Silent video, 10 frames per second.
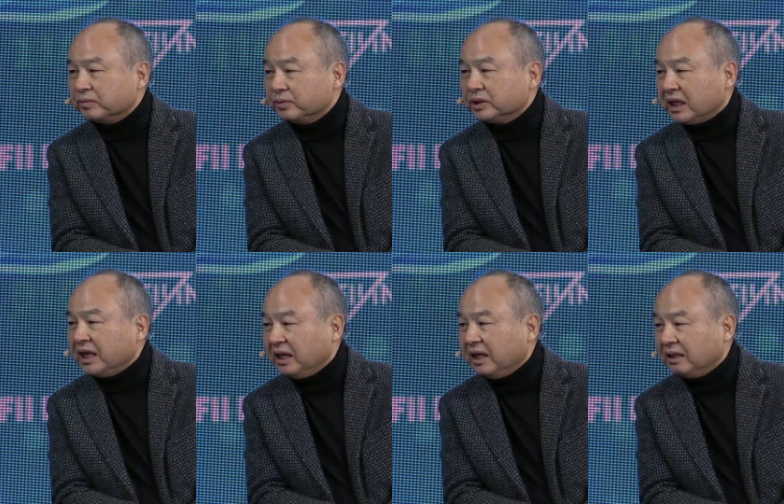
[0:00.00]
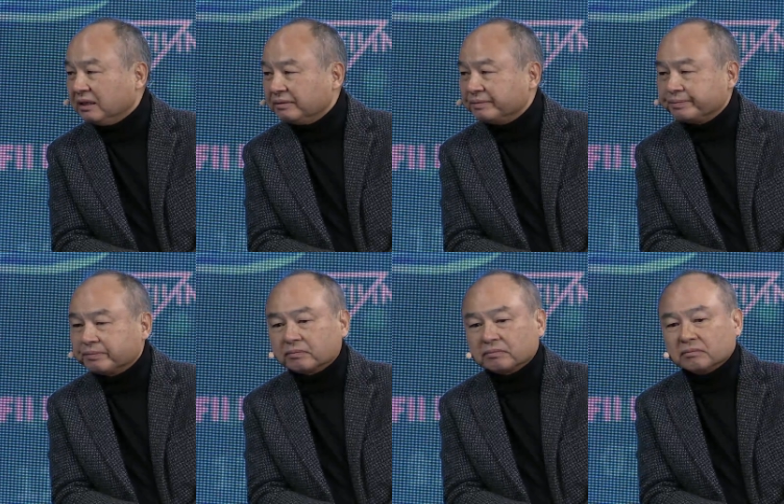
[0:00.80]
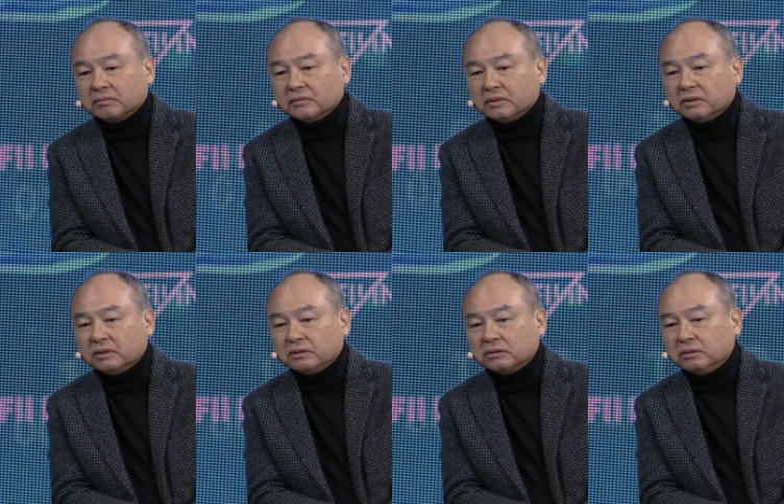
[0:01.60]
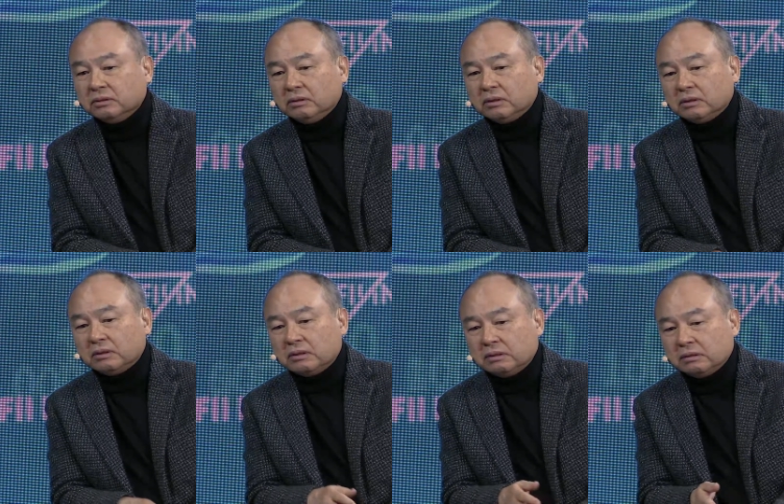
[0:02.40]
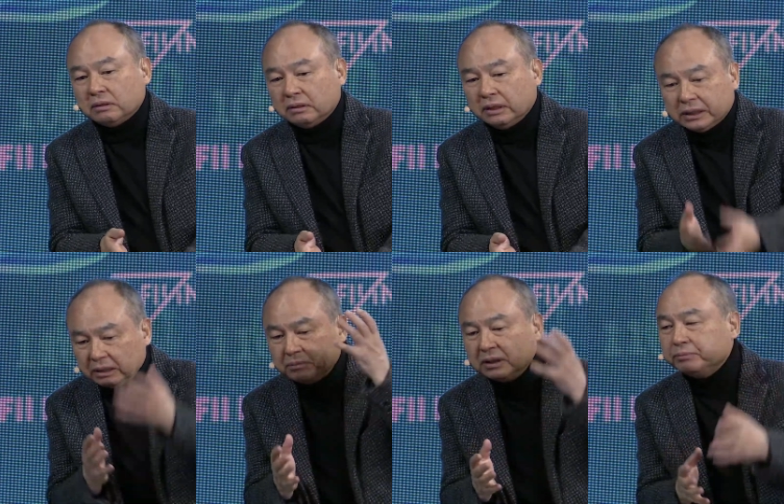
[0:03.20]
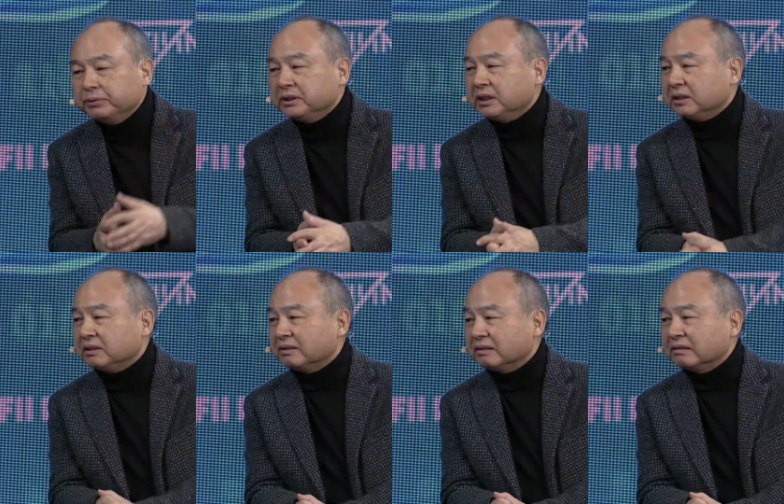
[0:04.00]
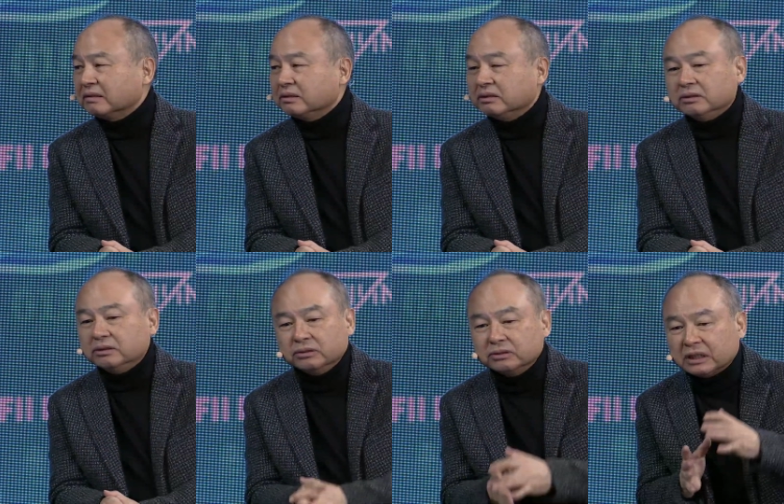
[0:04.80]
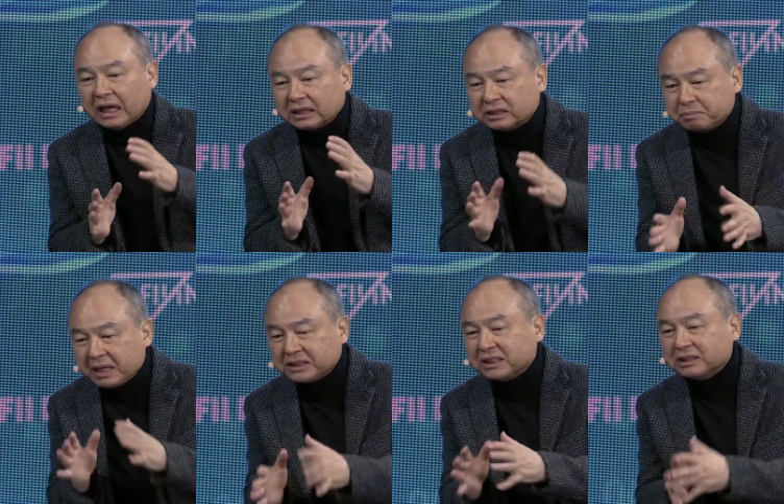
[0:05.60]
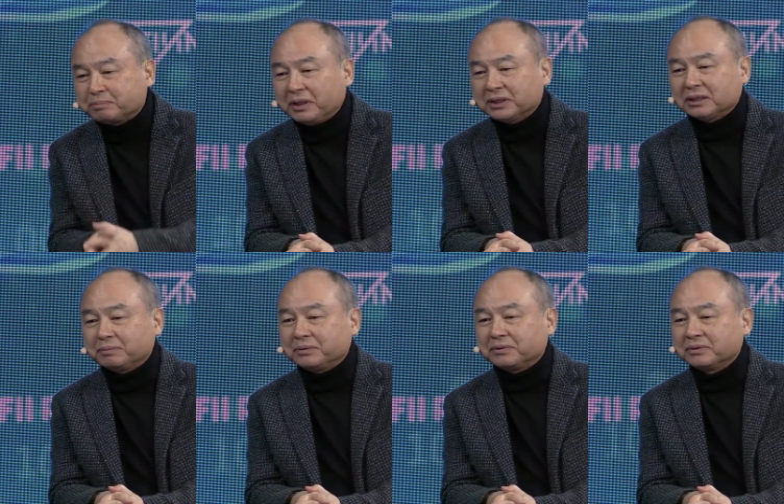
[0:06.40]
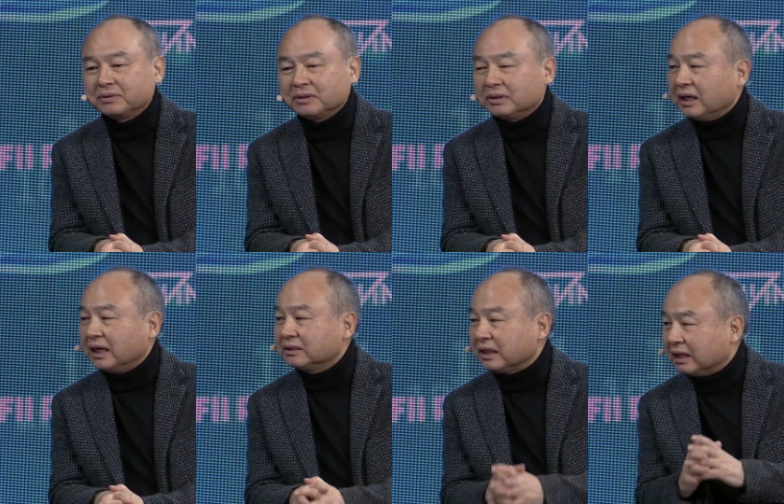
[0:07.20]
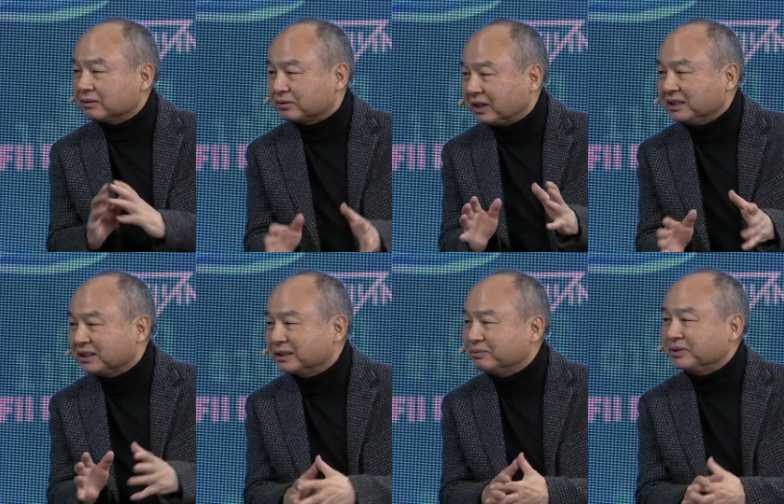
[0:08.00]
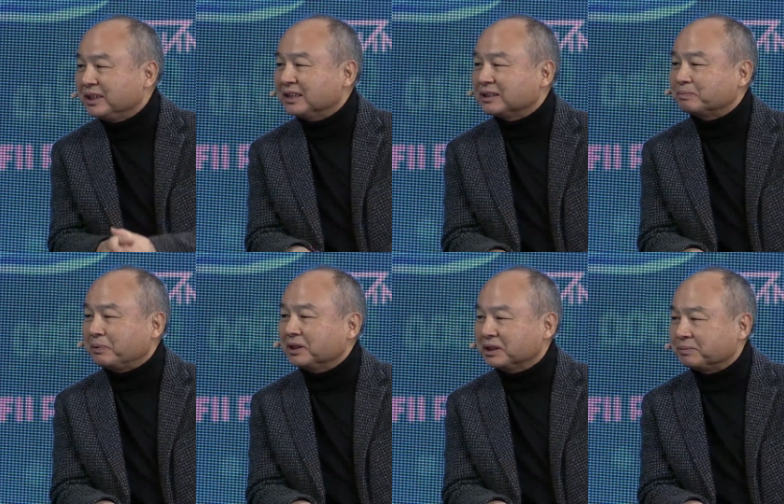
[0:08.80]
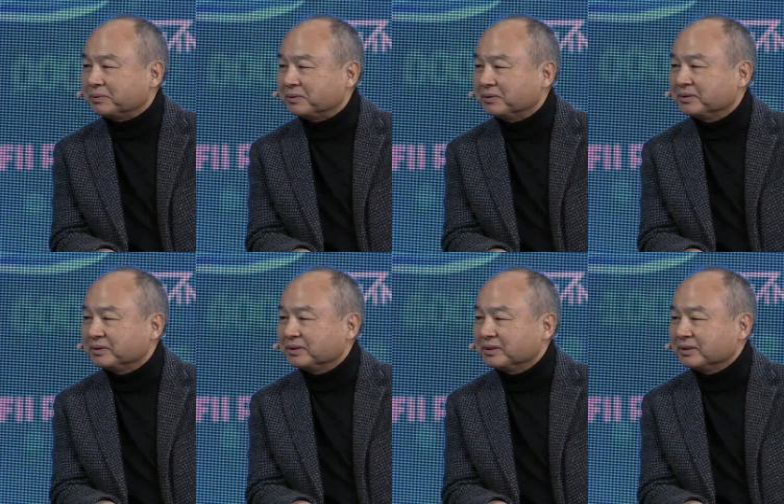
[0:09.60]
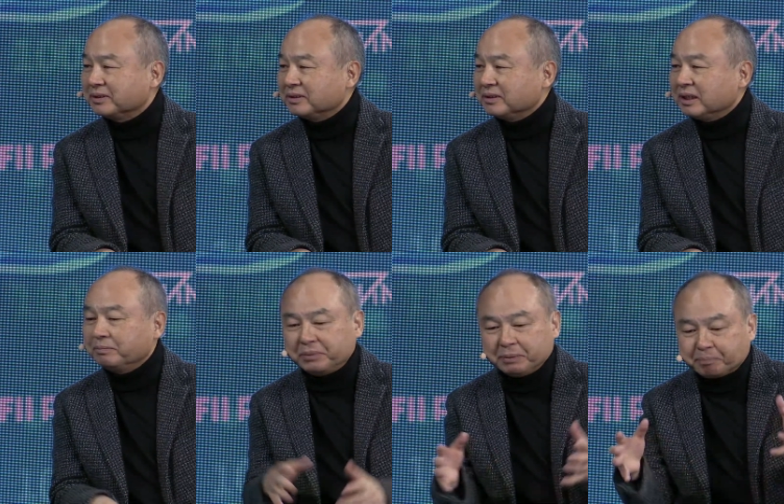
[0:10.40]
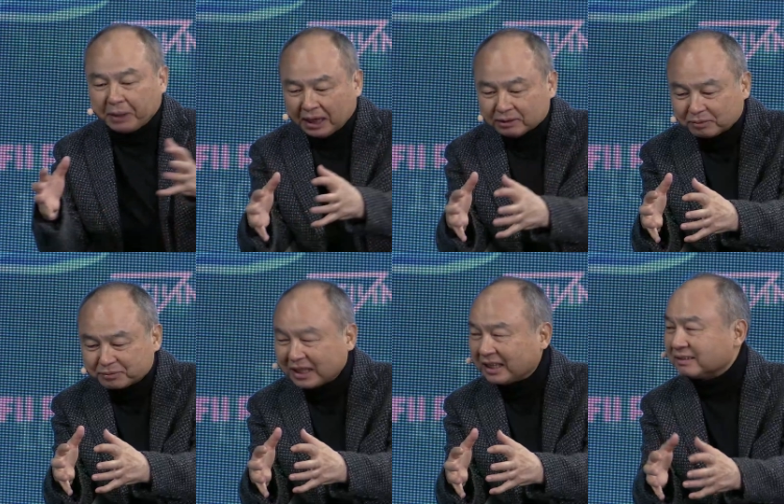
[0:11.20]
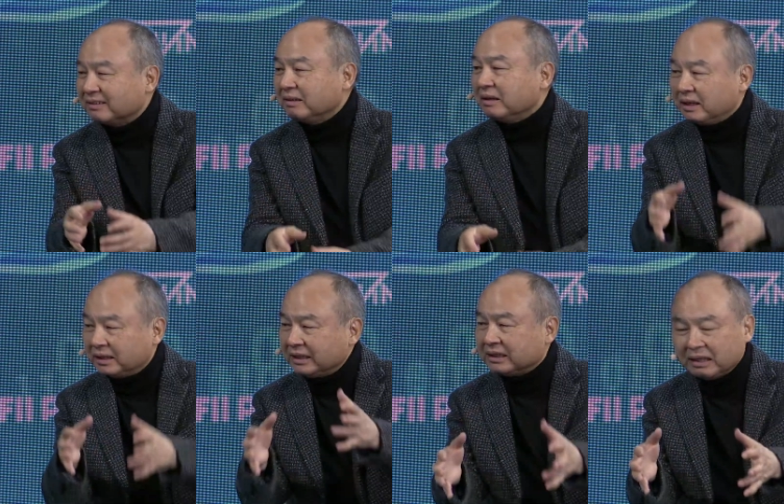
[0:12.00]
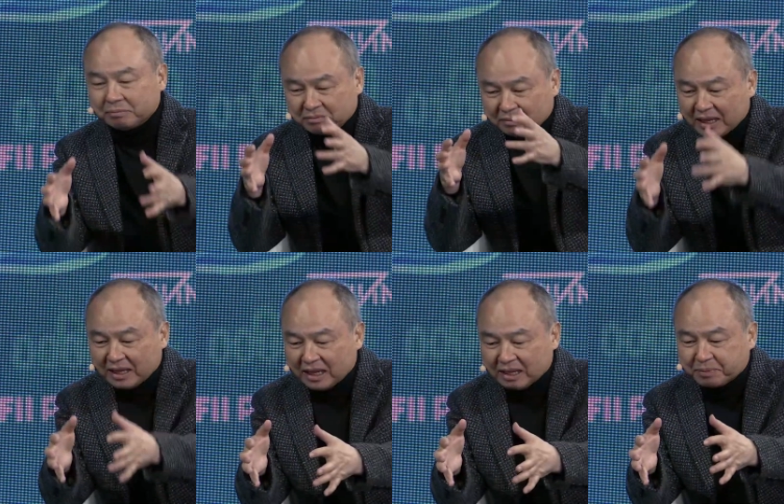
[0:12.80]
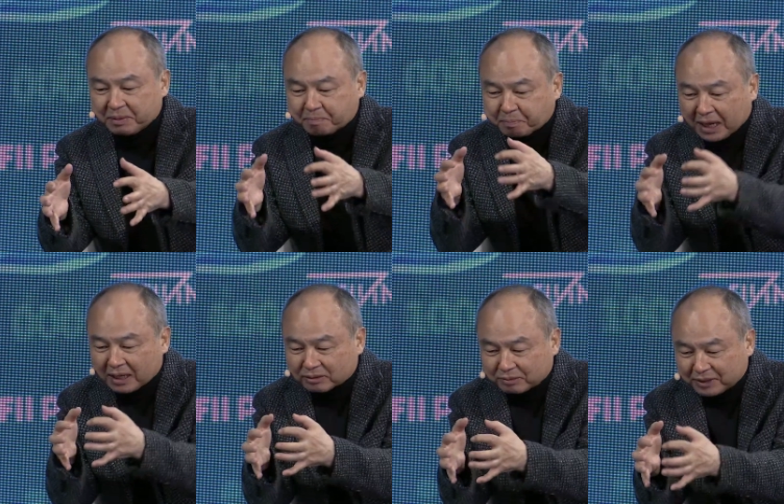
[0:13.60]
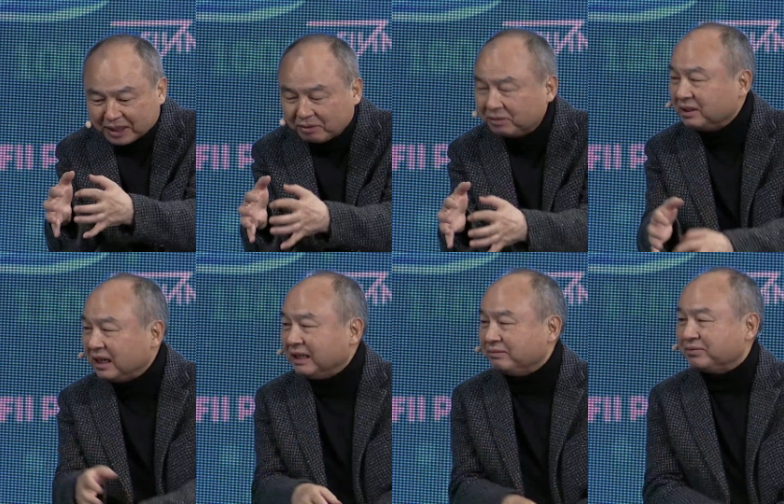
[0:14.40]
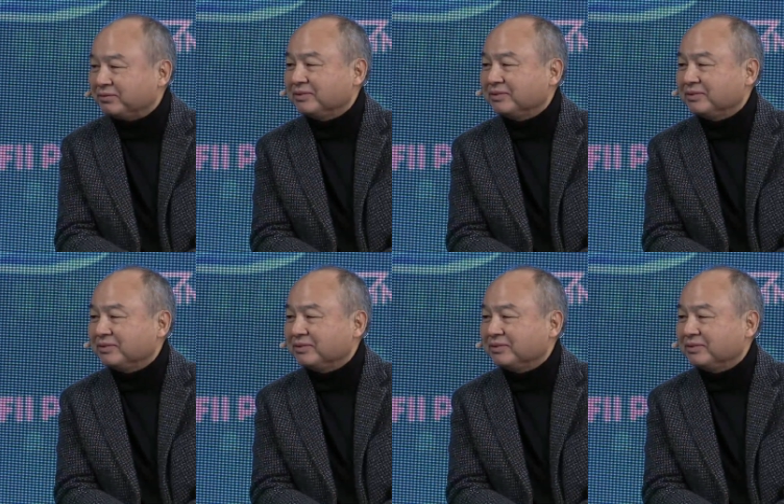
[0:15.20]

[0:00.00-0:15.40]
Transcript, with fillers: with AI. So let them live with it. Use as much as possible, as aggressively as possible, and be part of that. Let them, AI, be part of their own life.